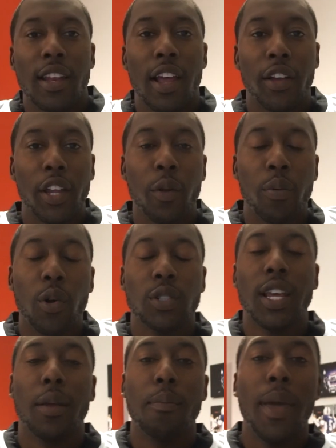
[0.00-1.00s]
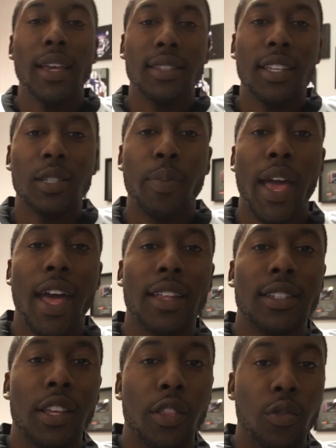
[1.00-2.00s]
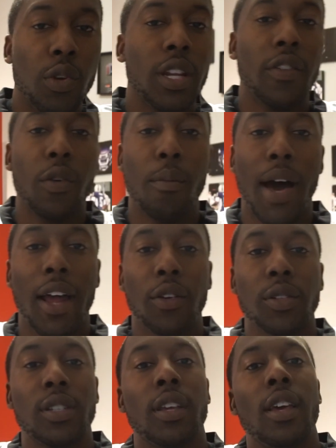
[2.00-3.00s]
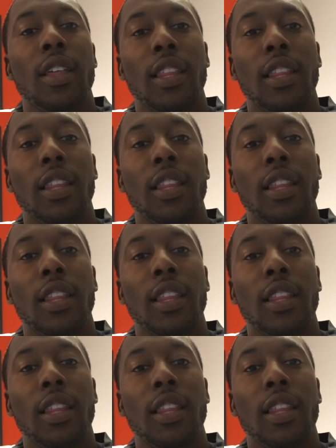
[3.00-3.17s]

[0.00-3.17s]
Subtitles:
Now, Gear Pro-Tec makes these pads in three different models.